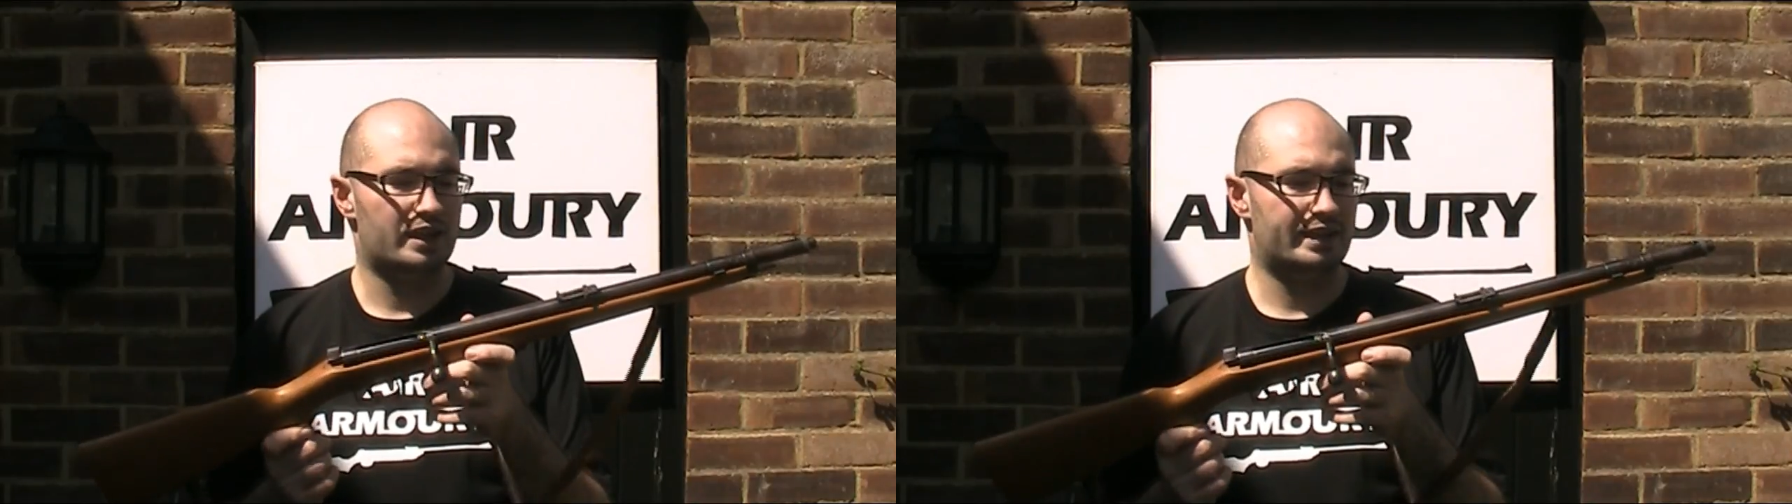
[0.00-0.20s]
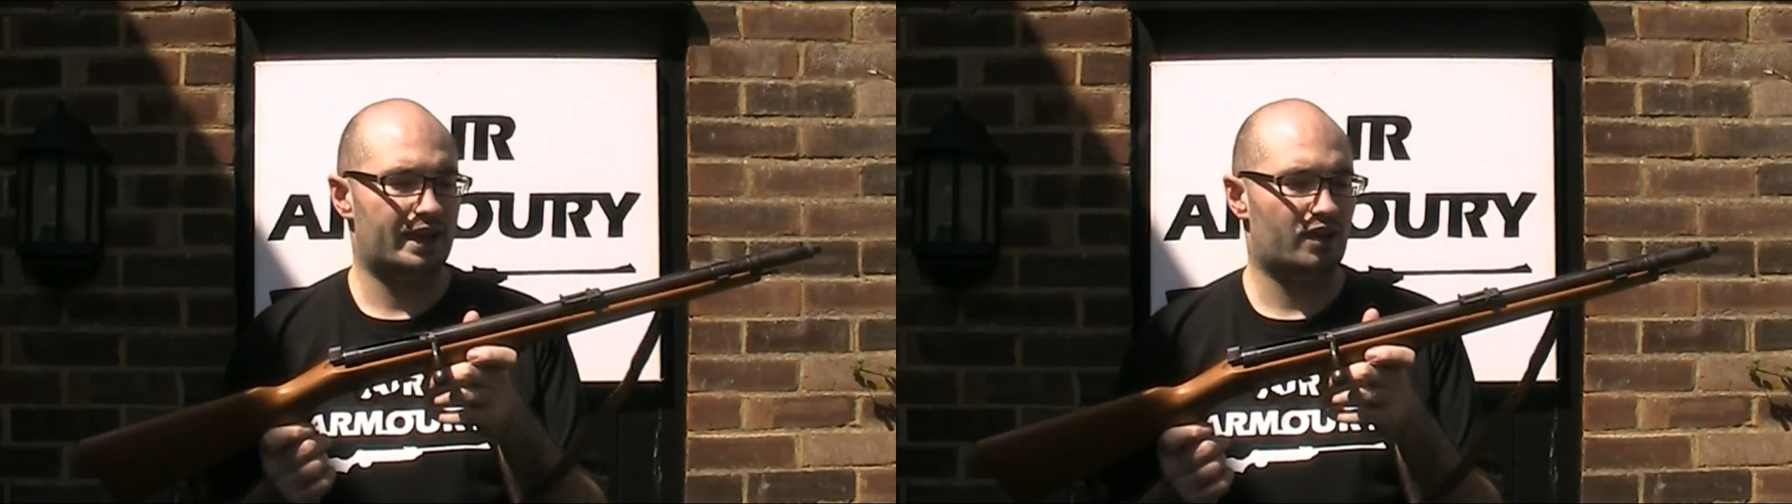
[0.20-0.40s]

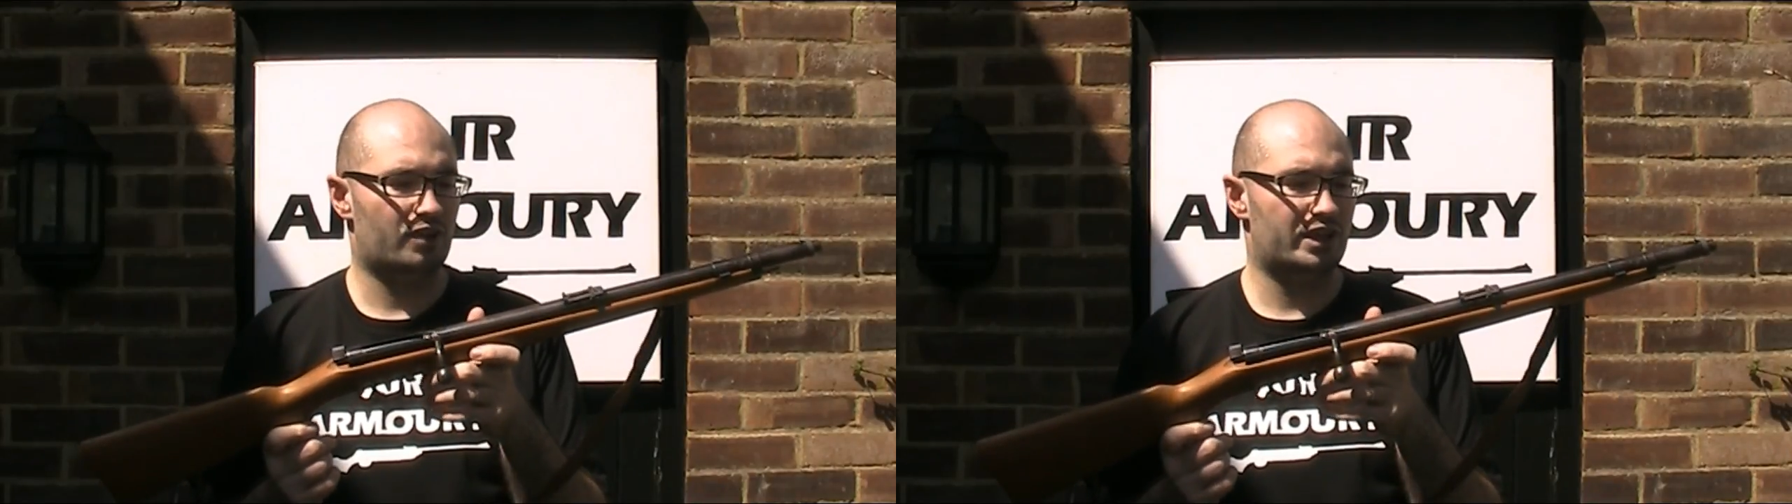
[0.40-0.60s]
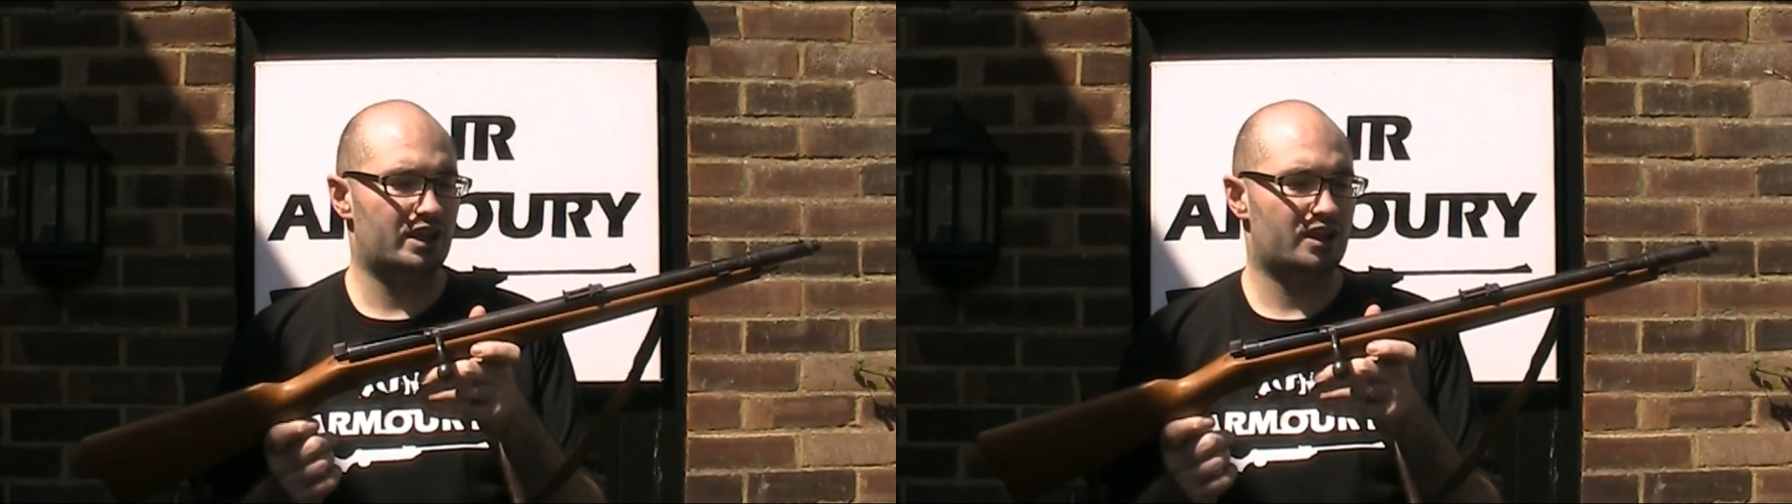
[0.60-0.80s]
Now I
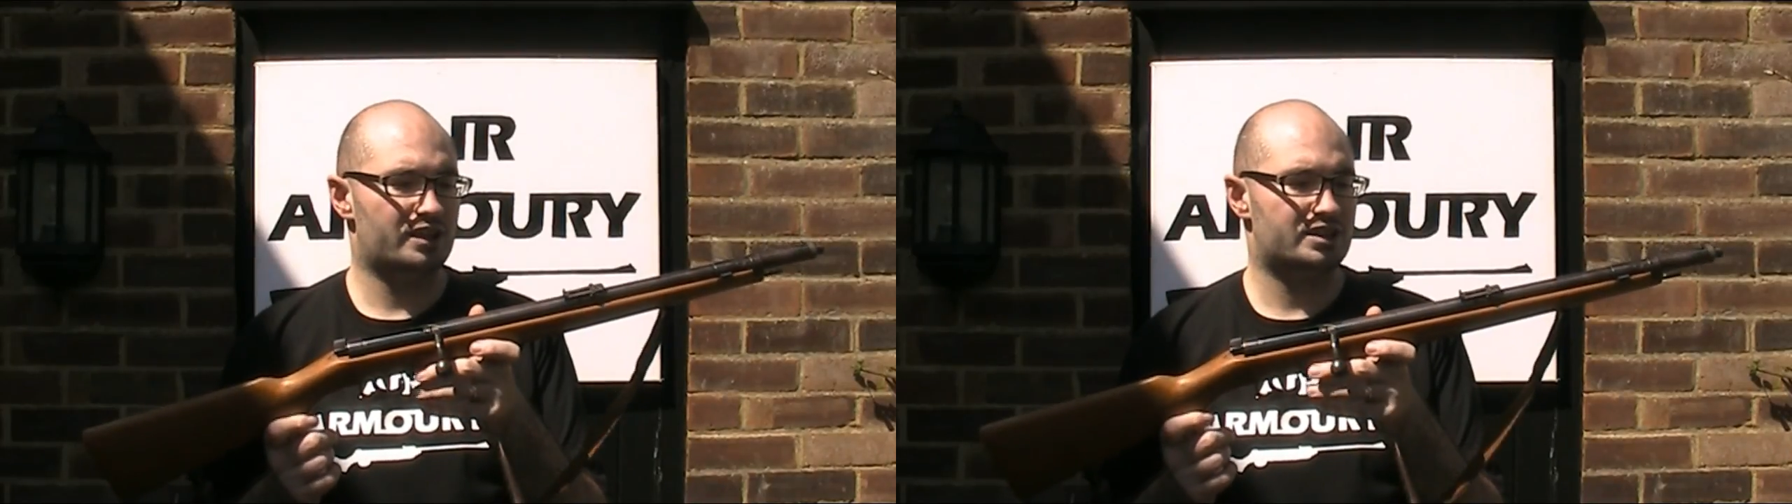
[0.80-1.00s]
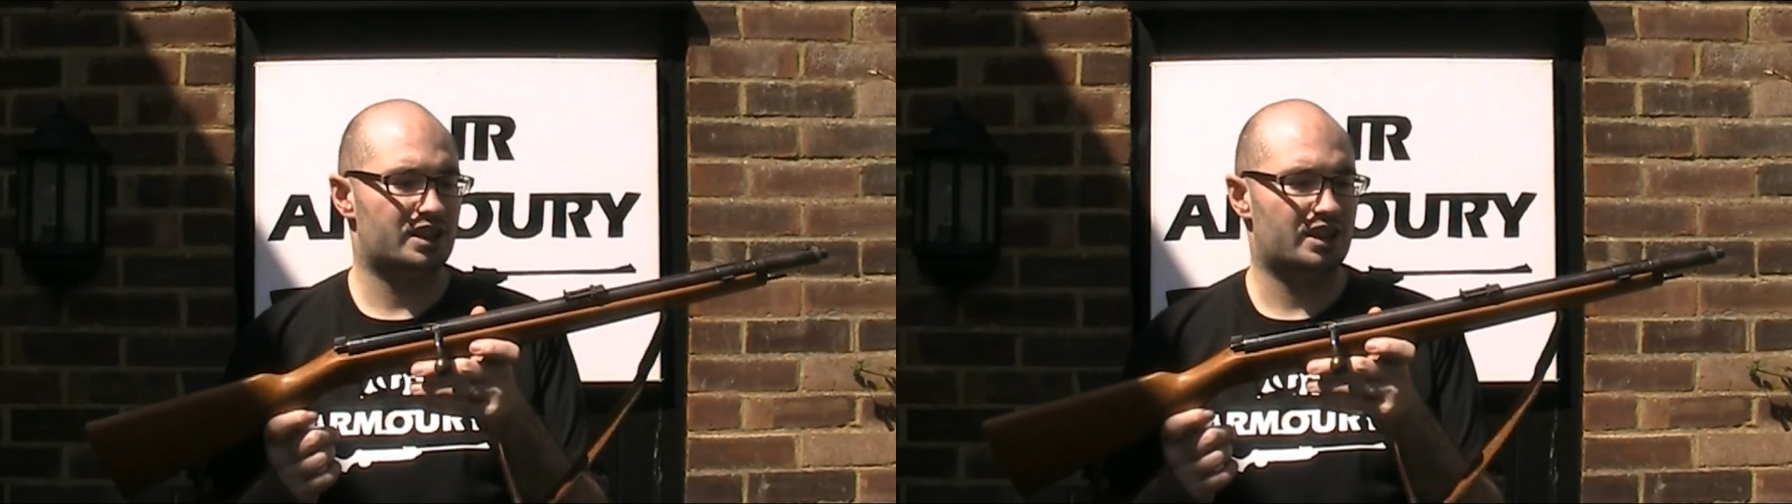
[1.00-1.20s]

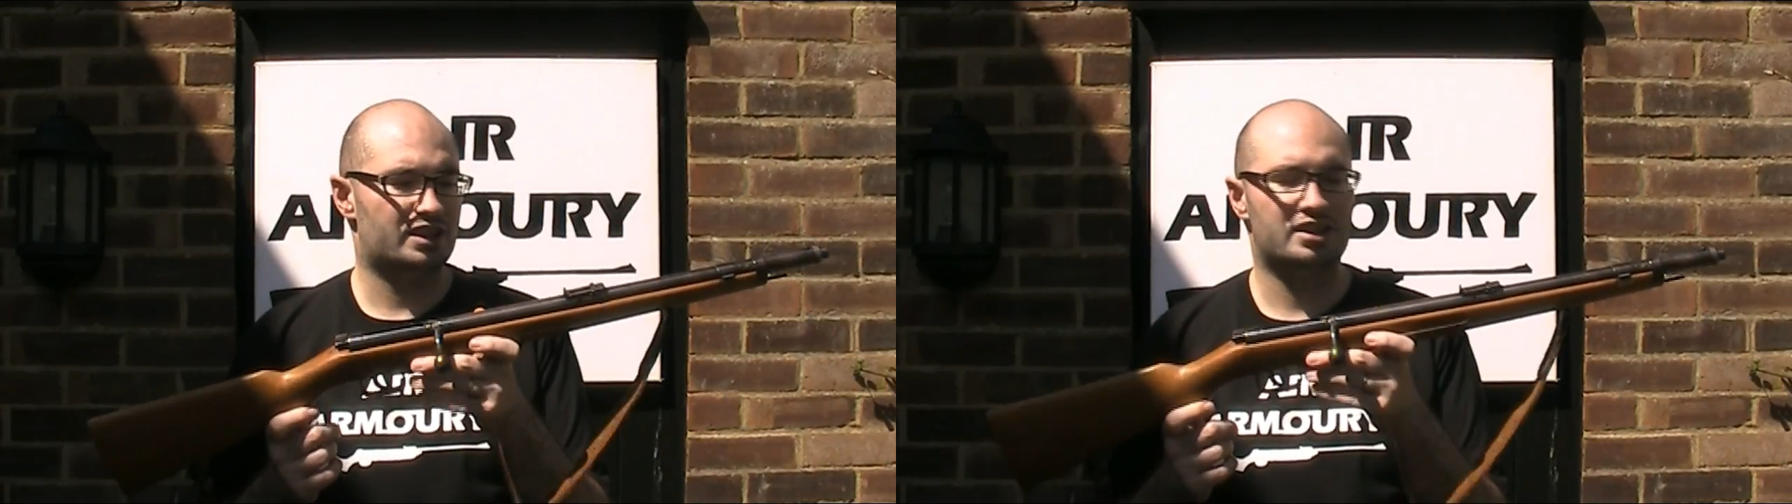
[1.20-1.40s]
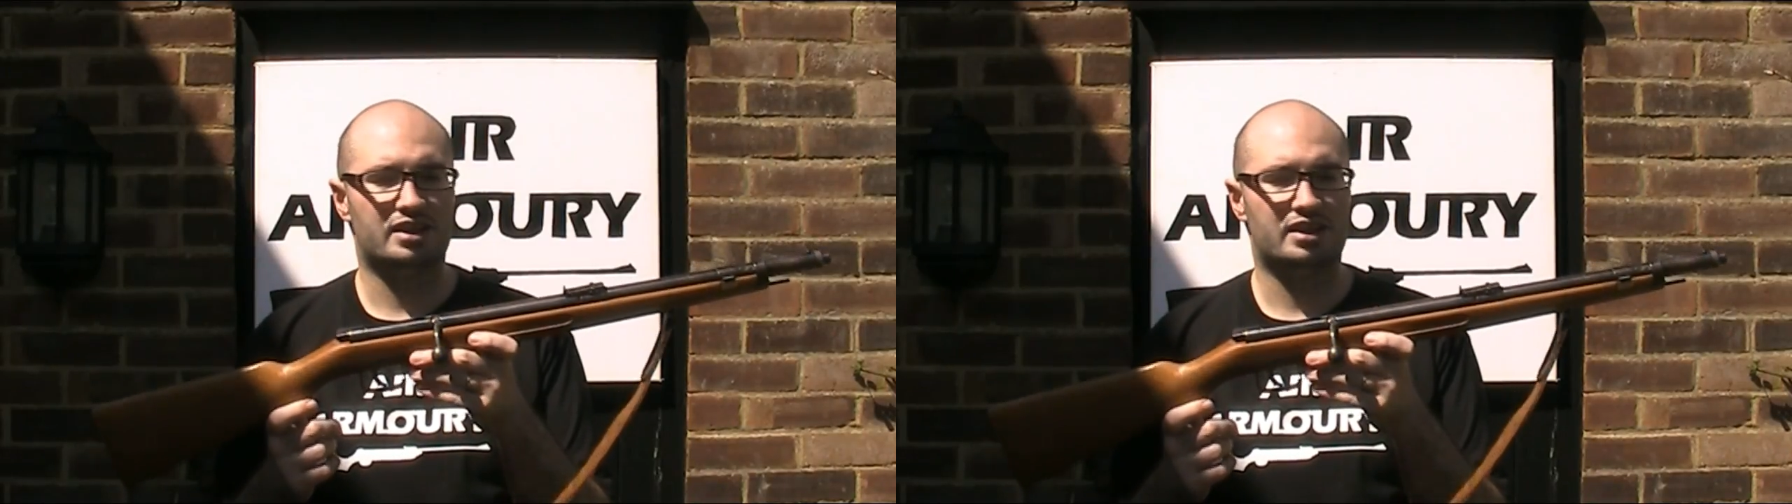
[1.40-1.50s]
realise that